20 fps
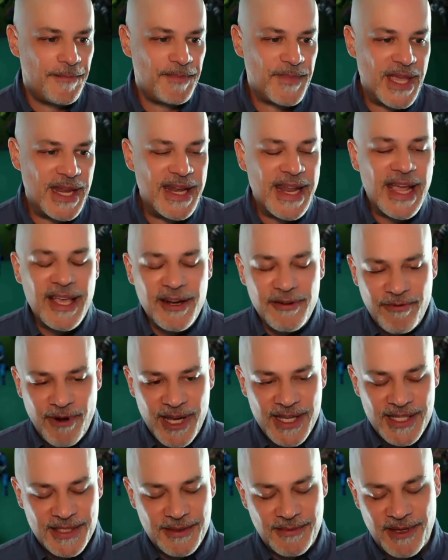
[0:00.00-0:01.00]
in negative
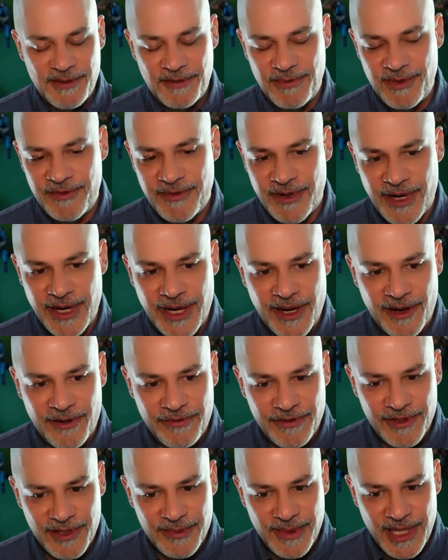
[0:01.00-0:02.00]
ways that we have to be very
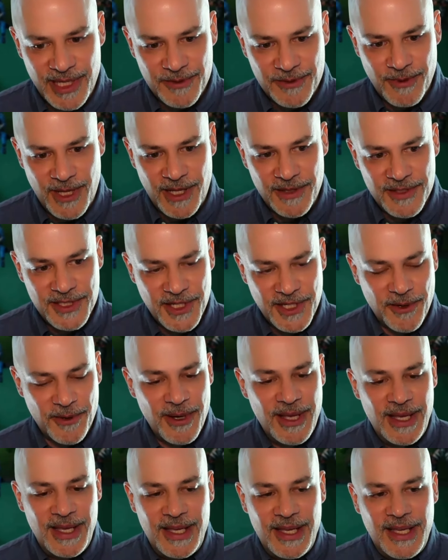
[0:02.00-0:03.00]
careful about as well.
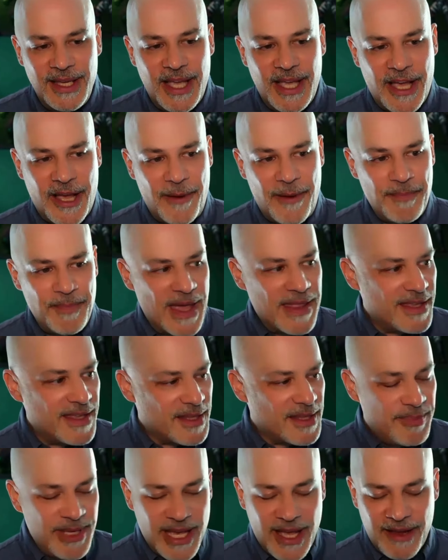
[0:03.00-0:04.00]
So I think
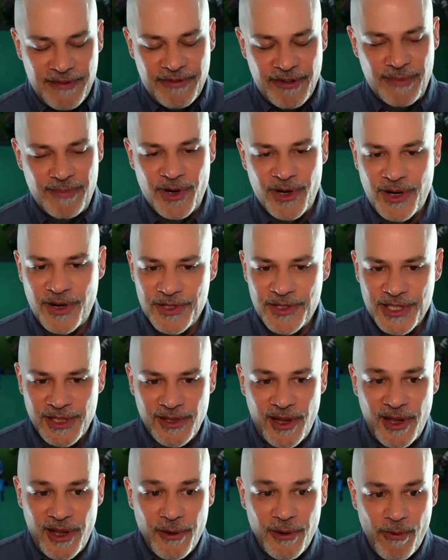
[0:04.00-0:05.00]
the PI framework goes a
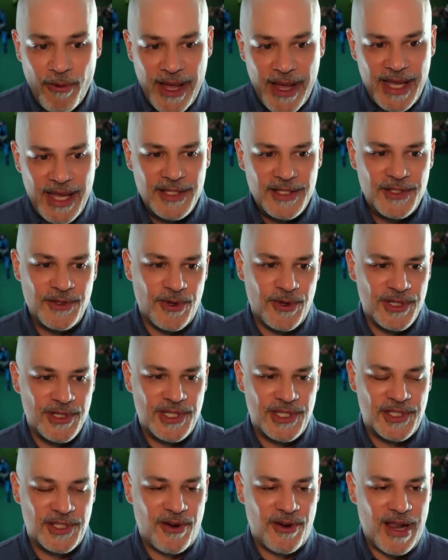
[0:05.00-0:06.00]
long way towards
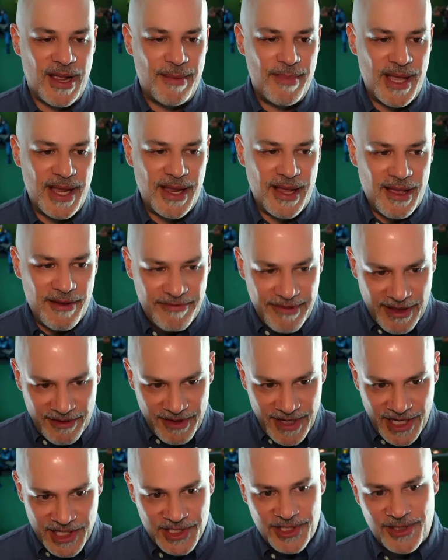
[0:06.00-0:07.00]
describing a
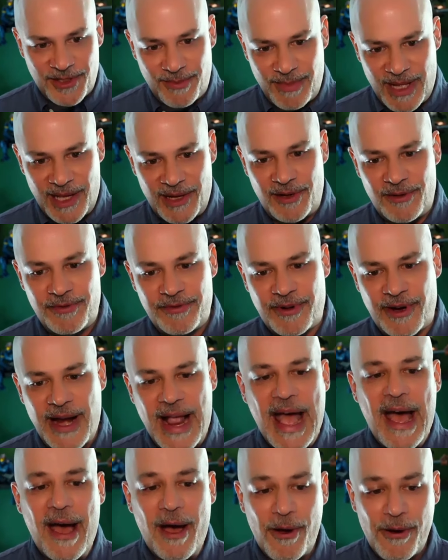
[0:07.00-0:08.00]
foundational model for
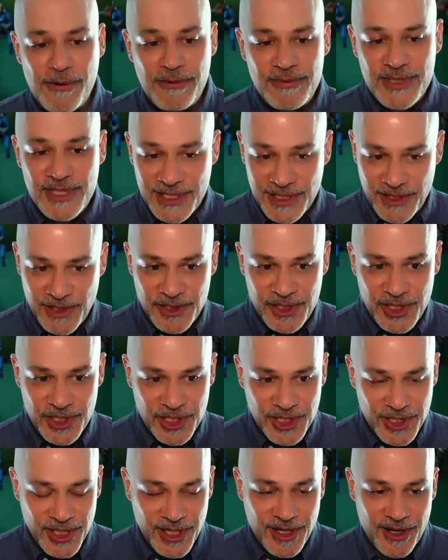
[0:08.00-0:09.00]
how disclosure
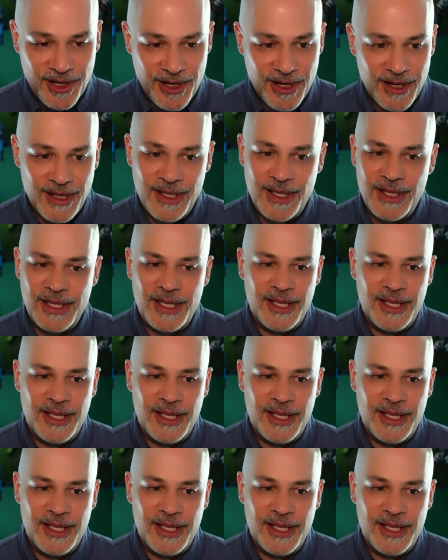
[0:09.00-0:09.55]
should occur.